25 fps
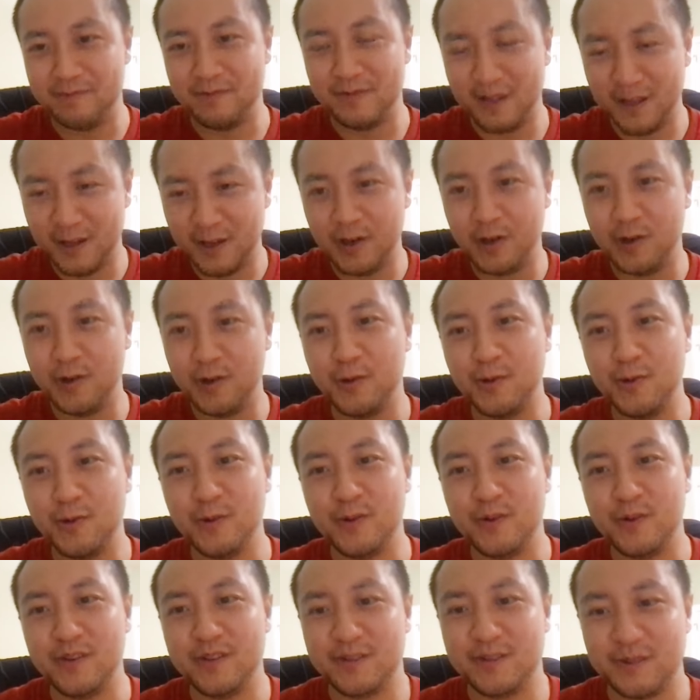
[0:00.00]
the
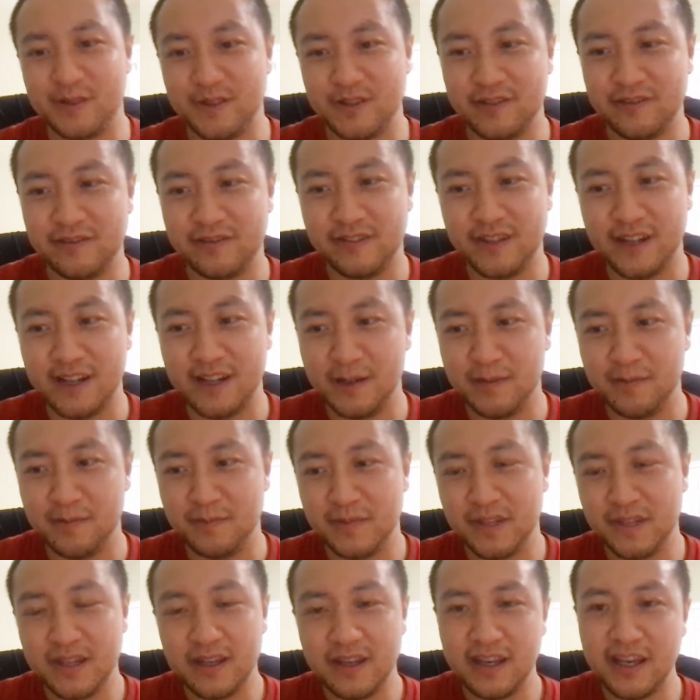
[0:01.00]
whole sort of
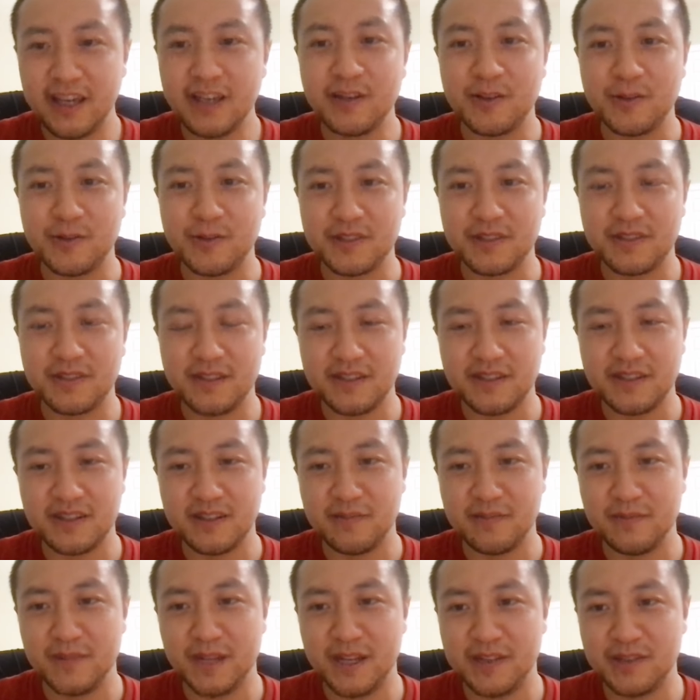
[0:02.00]

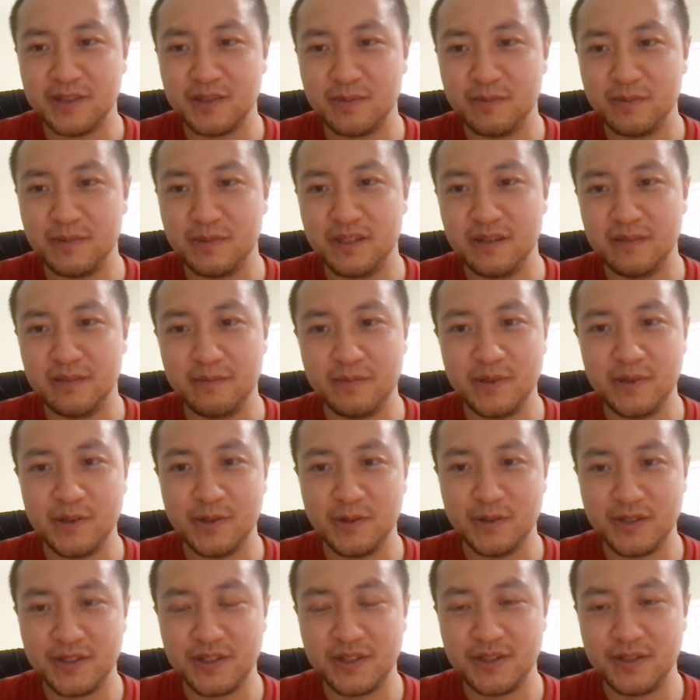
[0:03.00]
ecosystem has to be
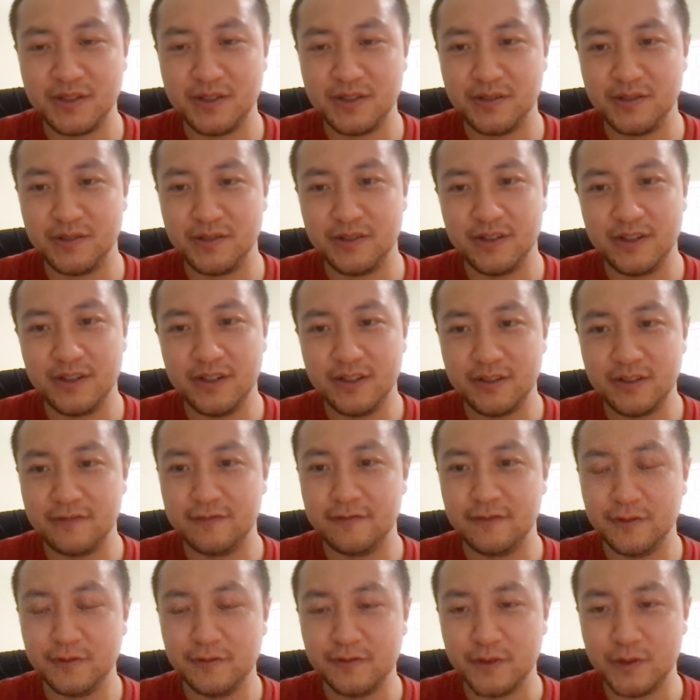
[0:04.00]
built to
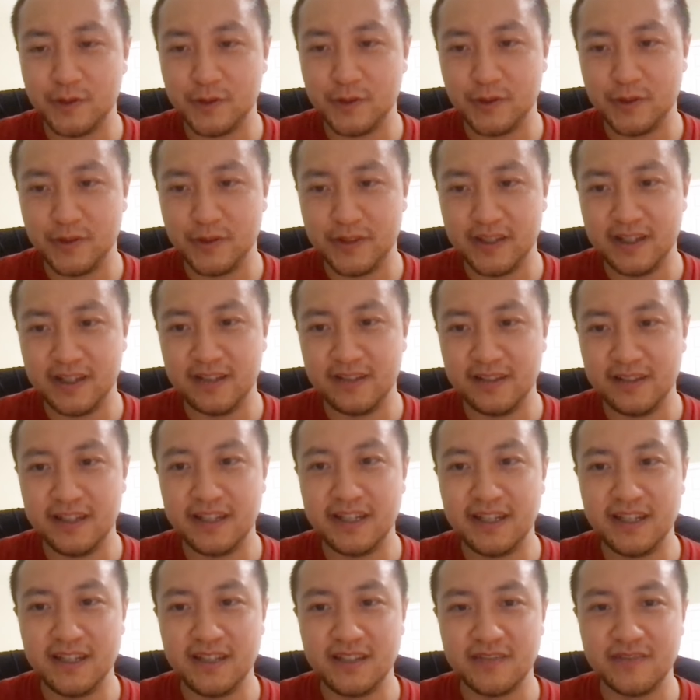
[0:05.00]
fulfill the
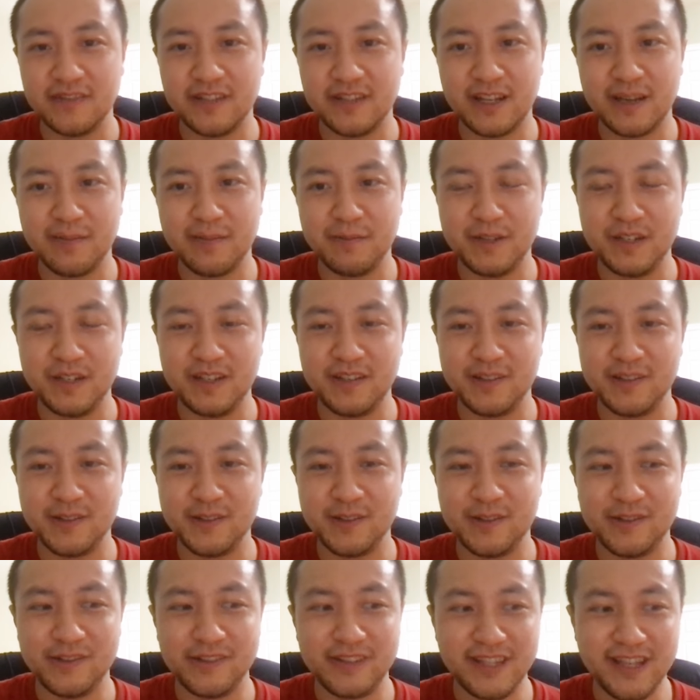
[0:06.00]
needs of the company.
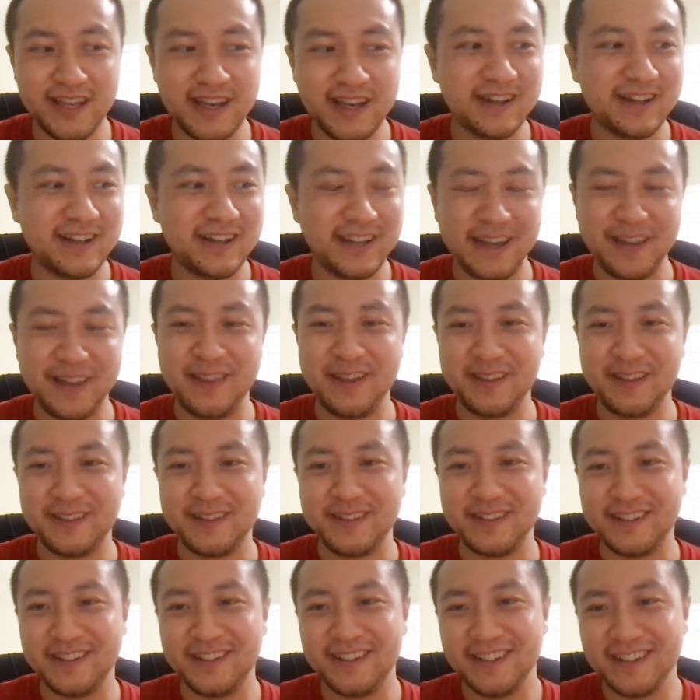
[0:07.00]
So yeah, I think
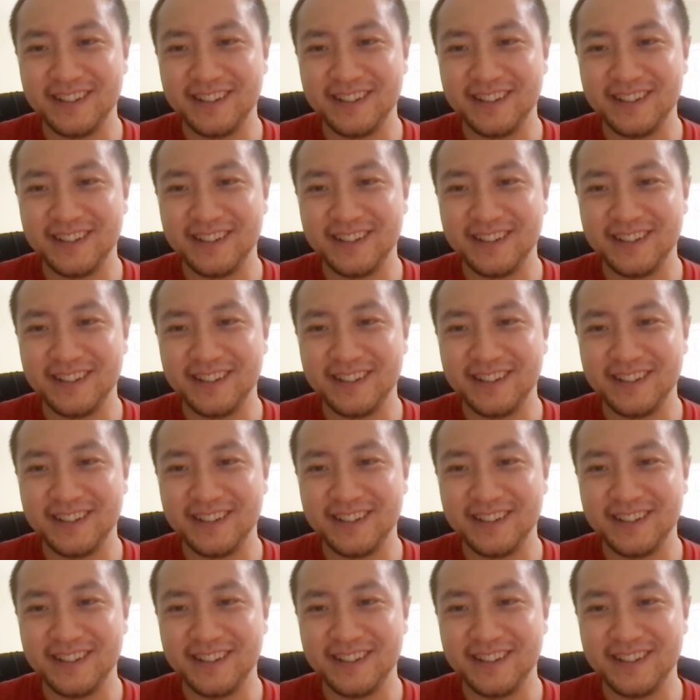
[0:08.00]
the